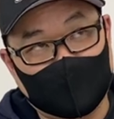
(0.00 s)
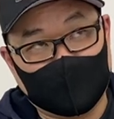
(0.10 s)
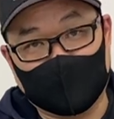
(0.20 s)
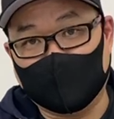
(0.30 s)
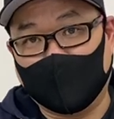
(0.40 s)
So
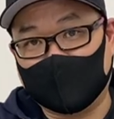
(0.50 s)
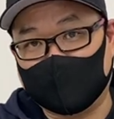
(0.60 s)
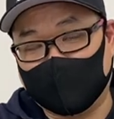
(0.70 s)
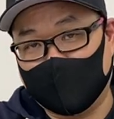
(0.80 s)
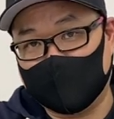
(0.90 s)
this little
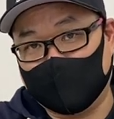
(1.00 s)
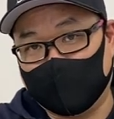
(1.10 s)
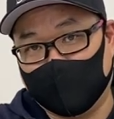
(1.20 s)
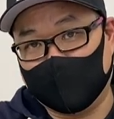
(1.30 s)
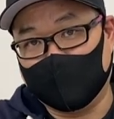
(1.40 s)
exclamation
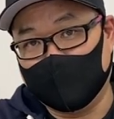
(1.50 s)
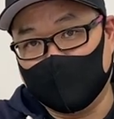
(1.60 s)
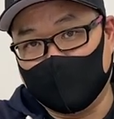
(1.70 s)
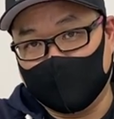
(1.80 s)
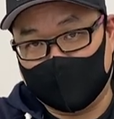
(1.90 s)
point,
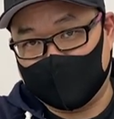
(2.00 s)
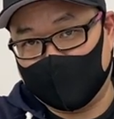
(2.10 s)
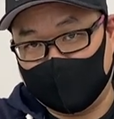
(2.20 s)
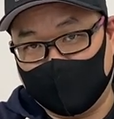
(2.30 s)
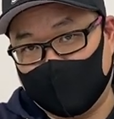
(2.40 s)

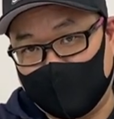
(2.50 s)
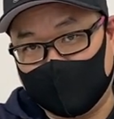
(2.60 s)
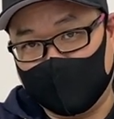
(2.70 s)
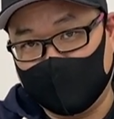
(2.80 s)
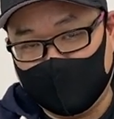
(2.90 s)
circle around.
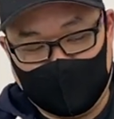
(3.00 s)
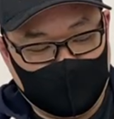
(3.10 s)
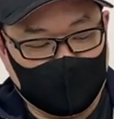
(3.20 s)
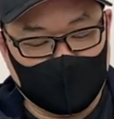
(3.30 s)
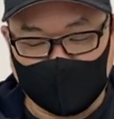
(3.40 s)

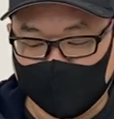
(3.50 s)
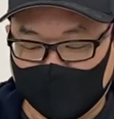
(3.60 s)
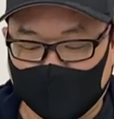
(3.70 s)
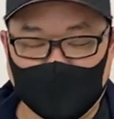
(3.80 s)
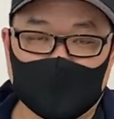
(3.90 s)
You
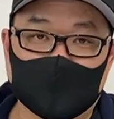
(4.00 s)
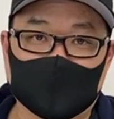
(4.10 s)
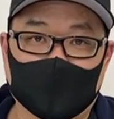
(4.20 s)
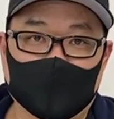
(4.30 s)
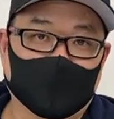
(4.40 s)
can actually
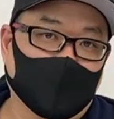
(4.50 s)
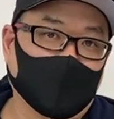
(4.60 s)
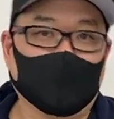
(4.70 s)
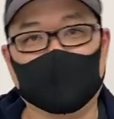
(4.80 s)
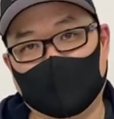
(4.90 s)
select
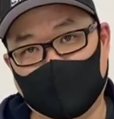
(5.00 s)
that and